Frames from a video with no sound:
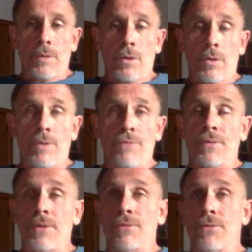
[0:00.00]
you know,
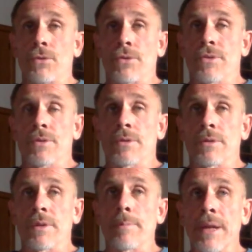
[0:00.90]
if not
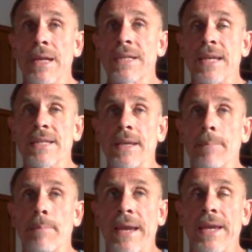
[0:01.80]

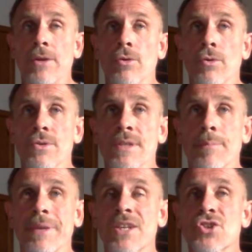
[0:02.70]
debilitating pain or
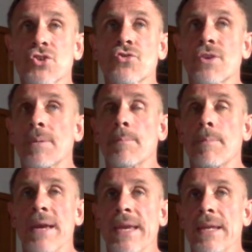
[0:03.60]
some extreme
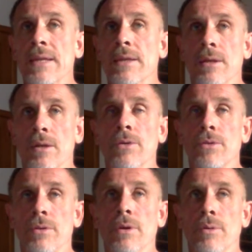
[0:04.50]
pain, you know,
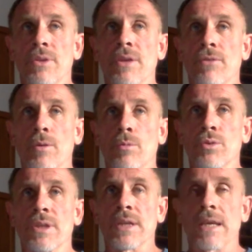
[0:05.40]
I definitely
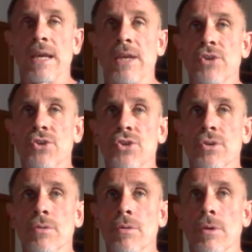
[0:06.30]
would
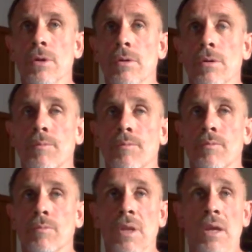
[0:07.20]
engage.
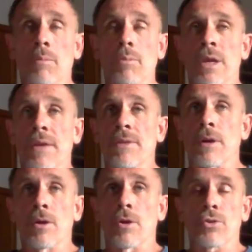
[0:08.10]
Yeah, we had a
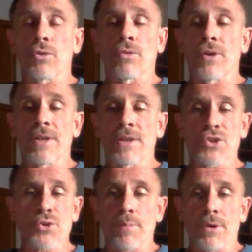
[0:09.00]
lot of great
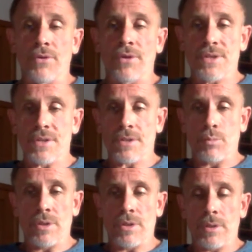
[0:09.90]
experience
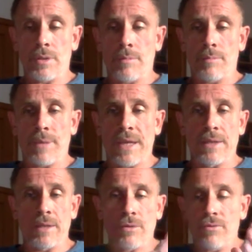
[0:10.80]
with the
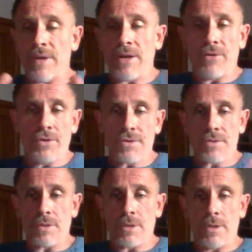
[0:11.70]
pain in
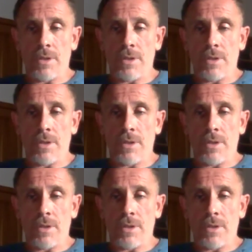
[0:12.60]
various